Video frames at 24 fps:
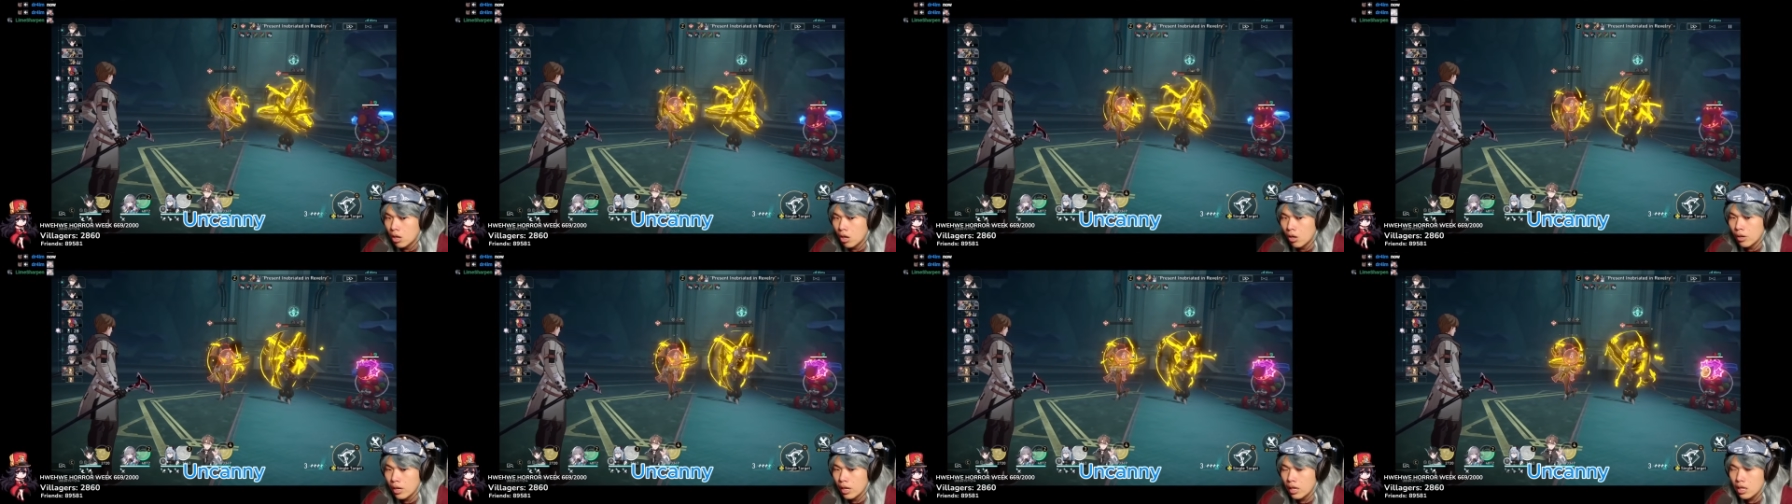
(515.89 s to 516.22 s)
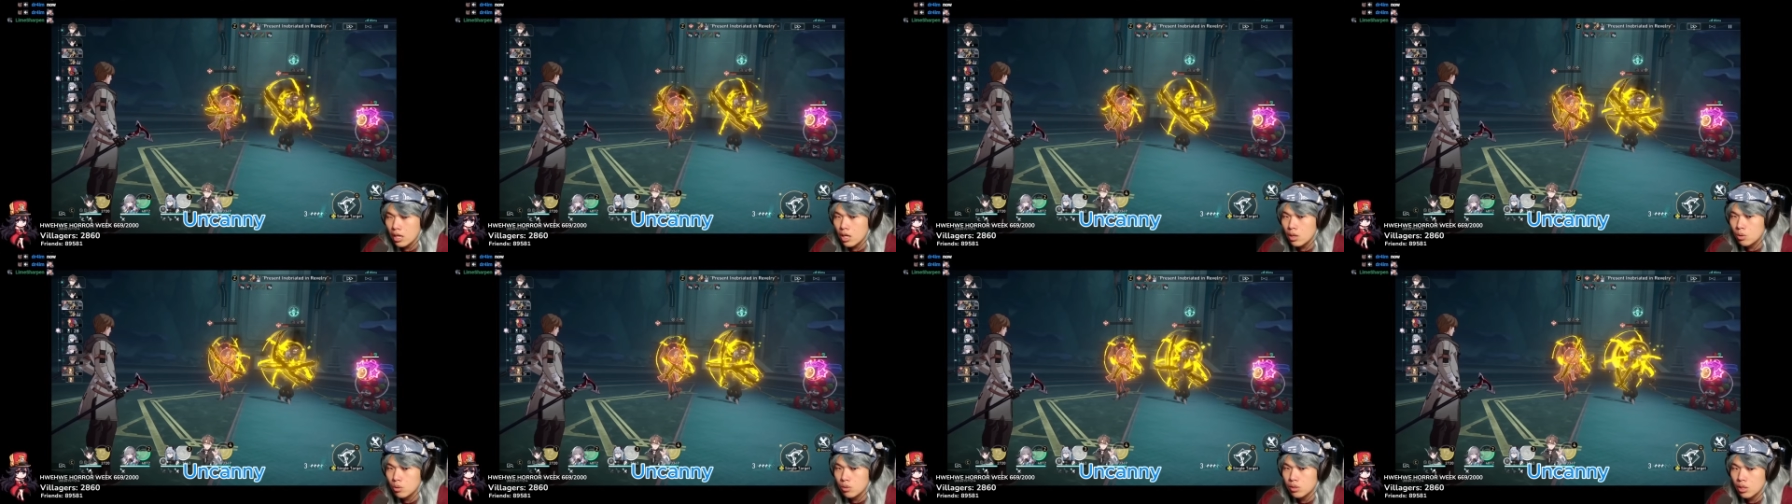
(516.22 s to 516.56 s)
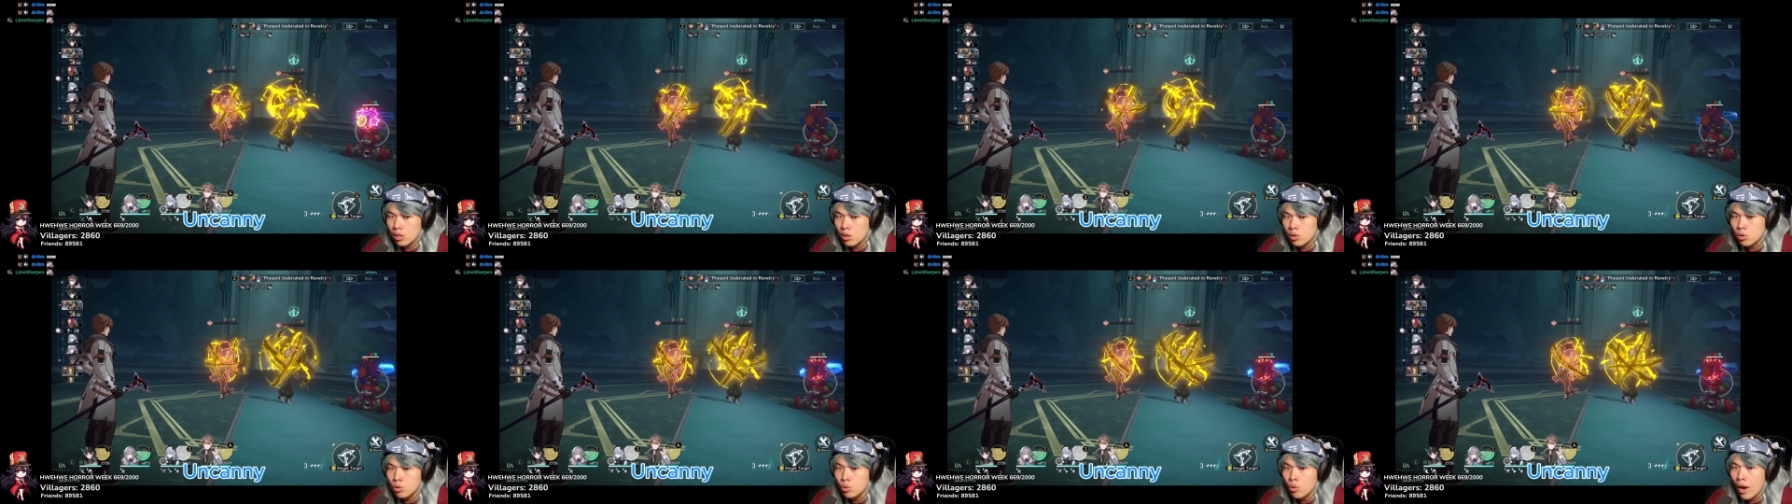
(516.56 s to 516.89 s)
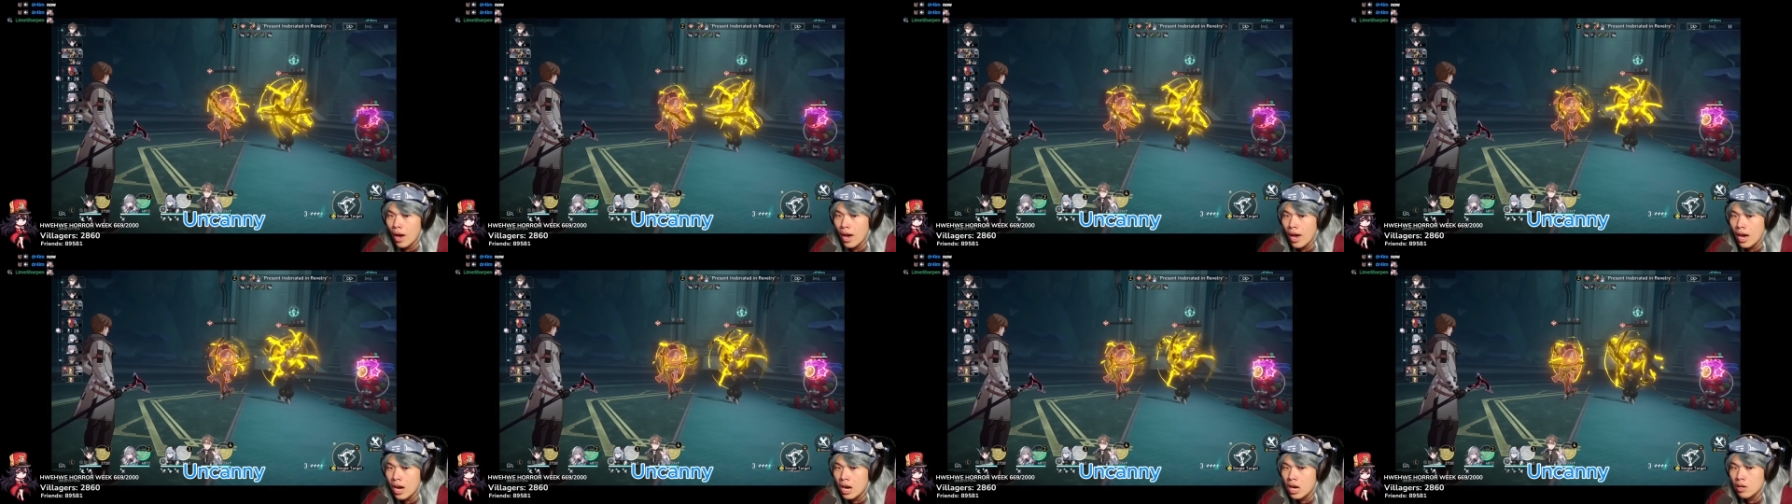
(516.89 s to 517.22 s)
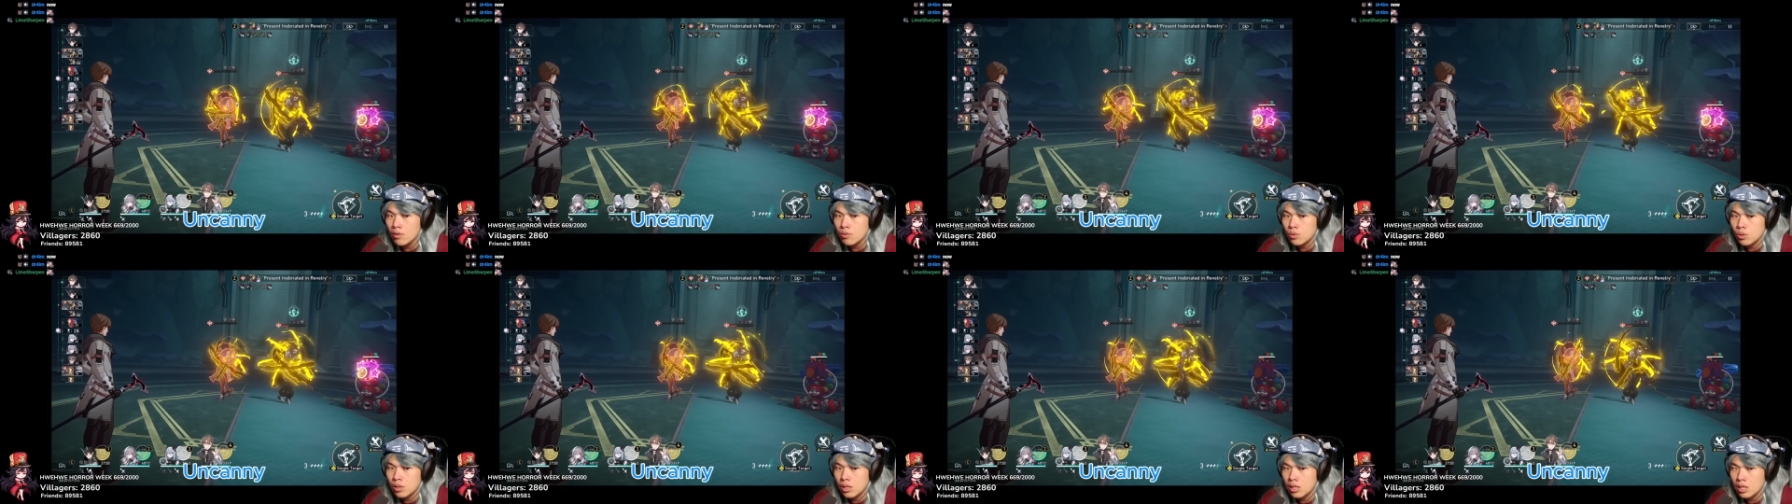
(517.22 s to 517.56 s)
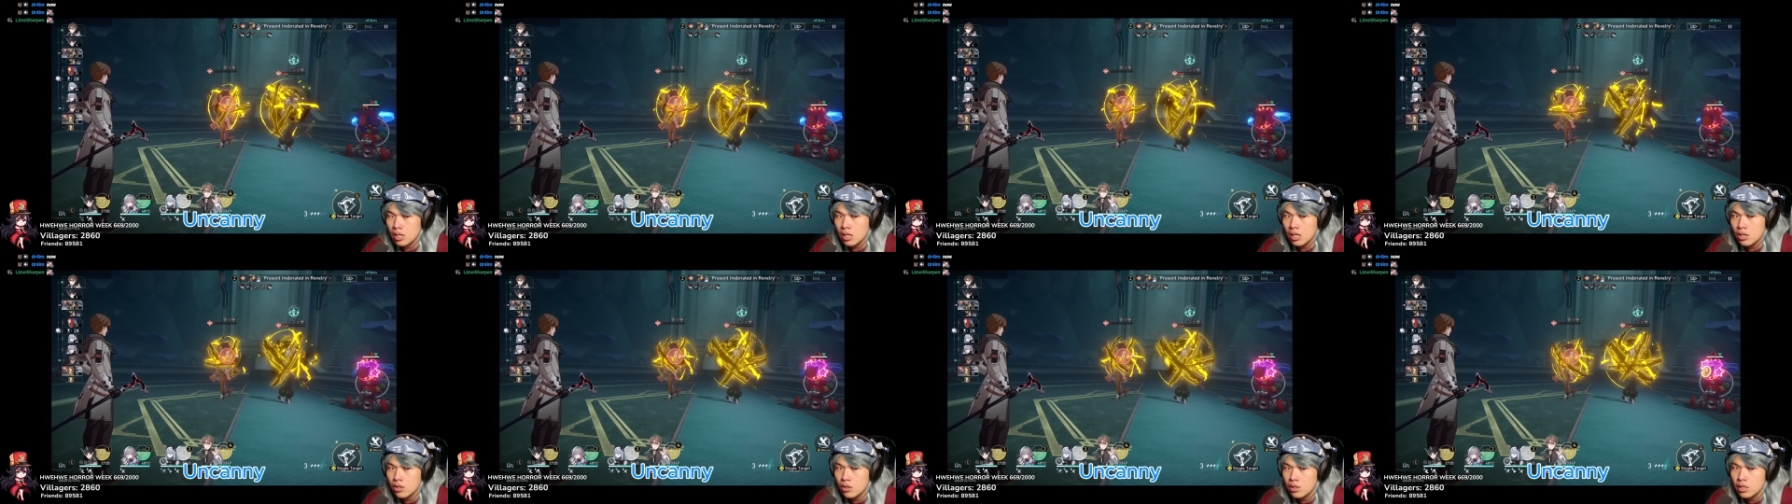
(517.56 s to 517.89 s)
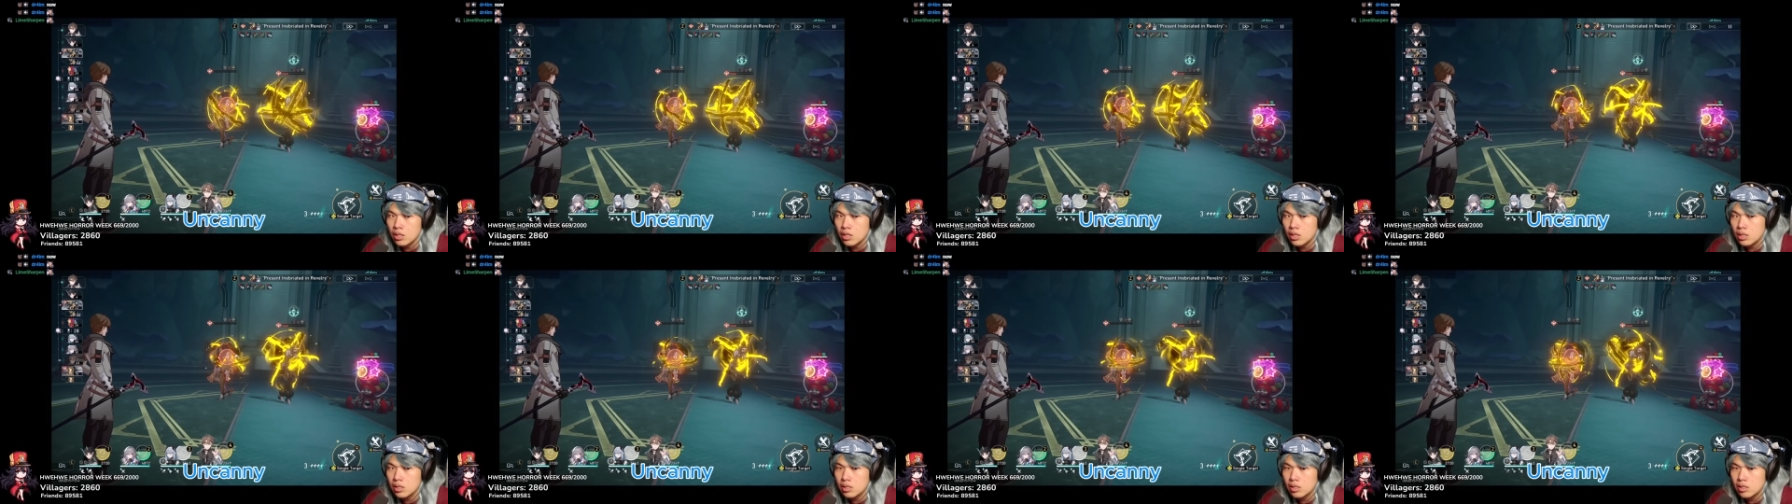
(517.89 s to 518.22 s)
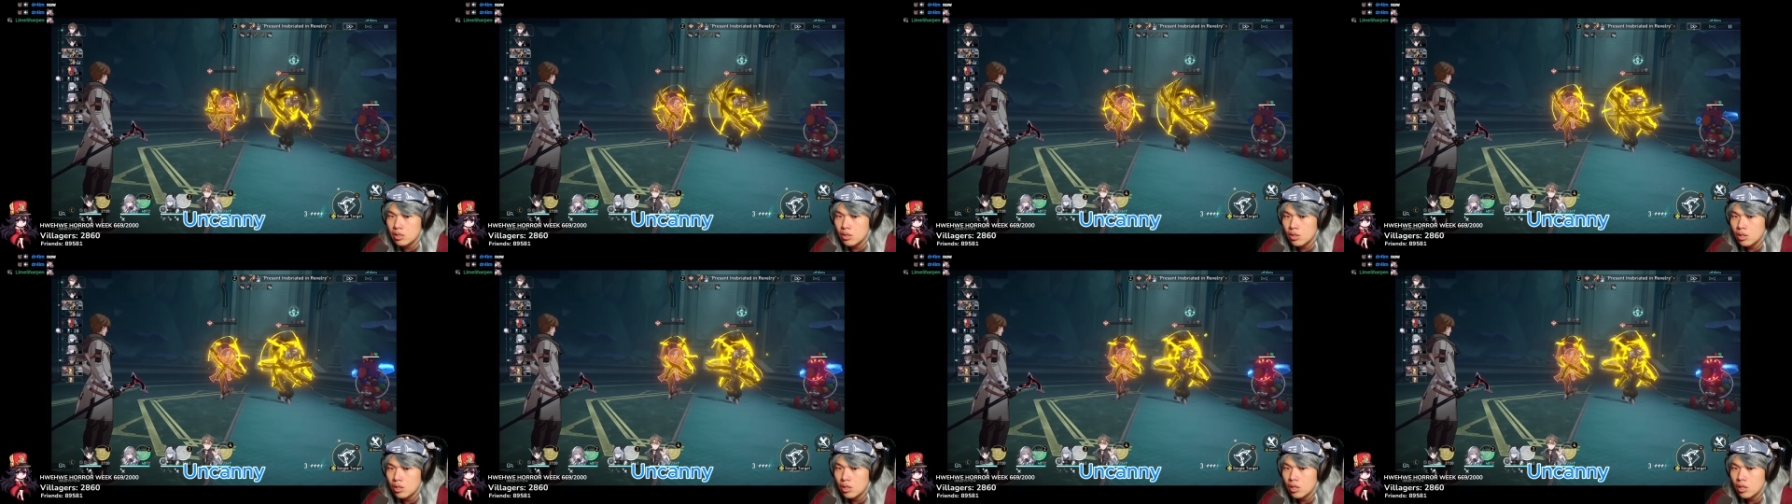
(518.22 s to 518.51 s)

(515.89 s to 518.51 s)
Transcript: Okay, E2DO, you have to clear this